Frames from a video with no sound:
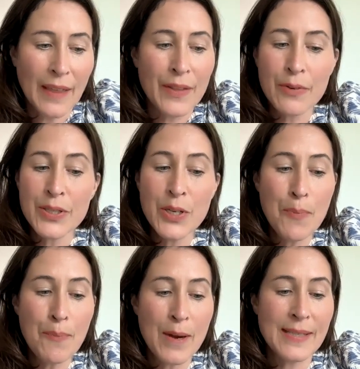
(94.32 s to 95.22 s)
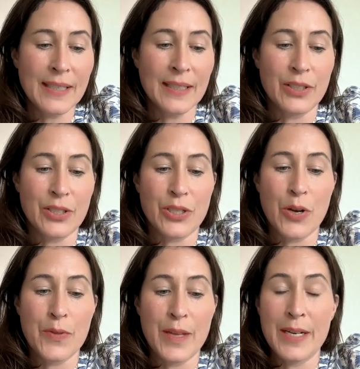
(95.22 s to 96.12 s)
There is no precedent to
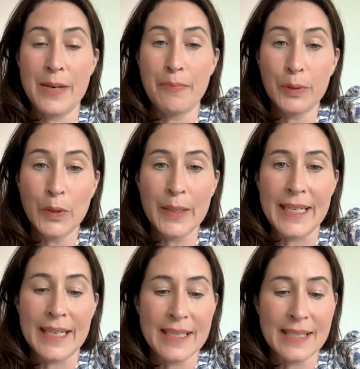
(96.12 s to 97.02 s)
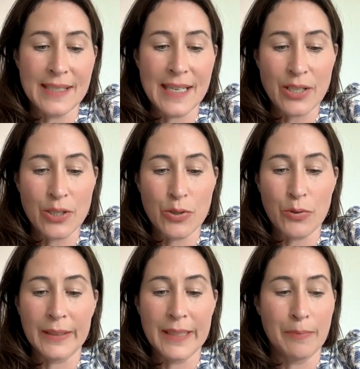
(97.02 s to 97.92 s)
show that an employee is
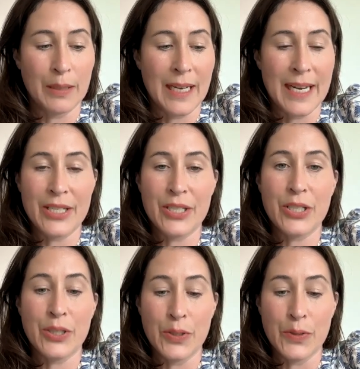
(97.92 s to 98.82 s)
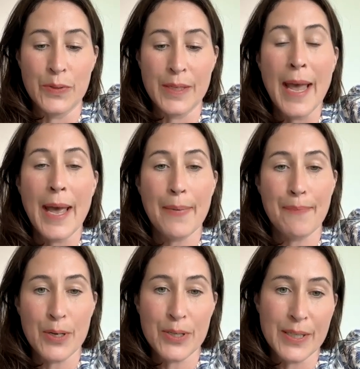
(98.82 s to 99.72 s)
statutorily obliged to use a
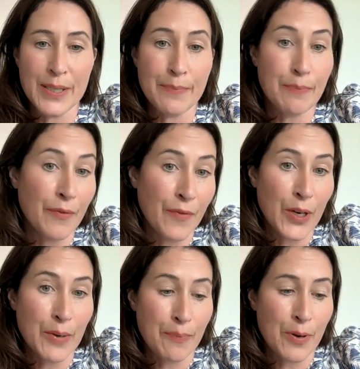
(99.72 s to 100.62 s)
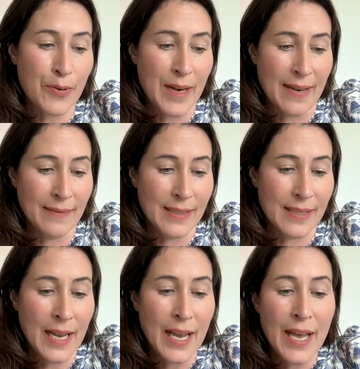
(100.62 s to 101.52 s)
person's preferred
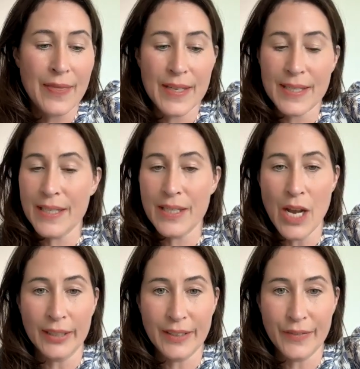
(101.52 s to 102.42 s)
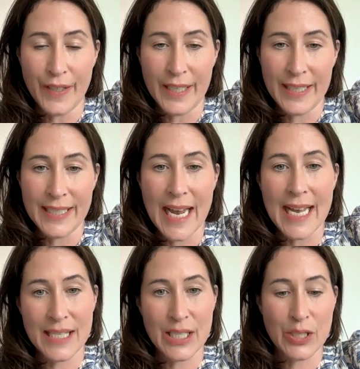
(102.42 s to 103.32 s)
pronouns. This is not defined
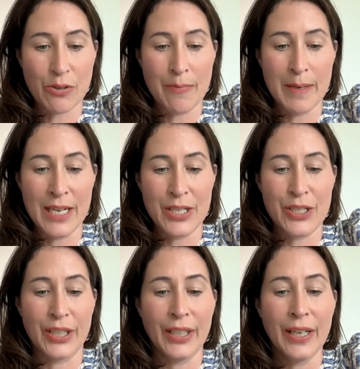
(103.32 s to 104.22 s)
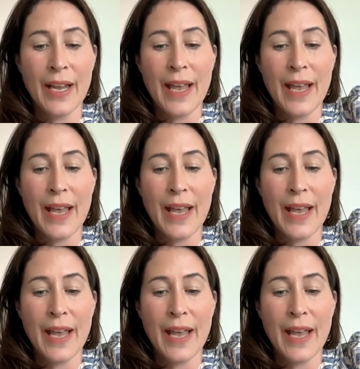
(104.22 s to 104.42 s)
as discrimination.